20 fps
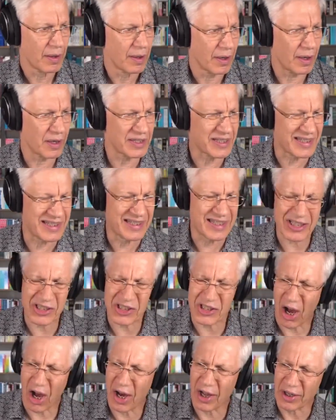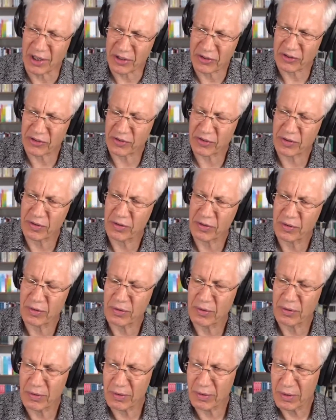as dishonest
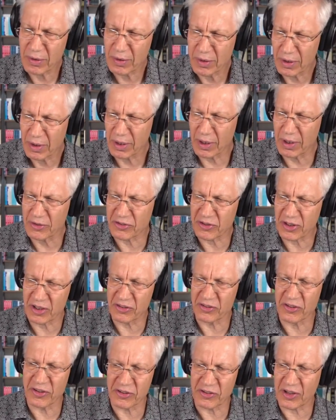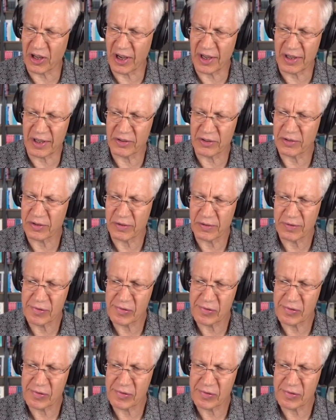as this guy is.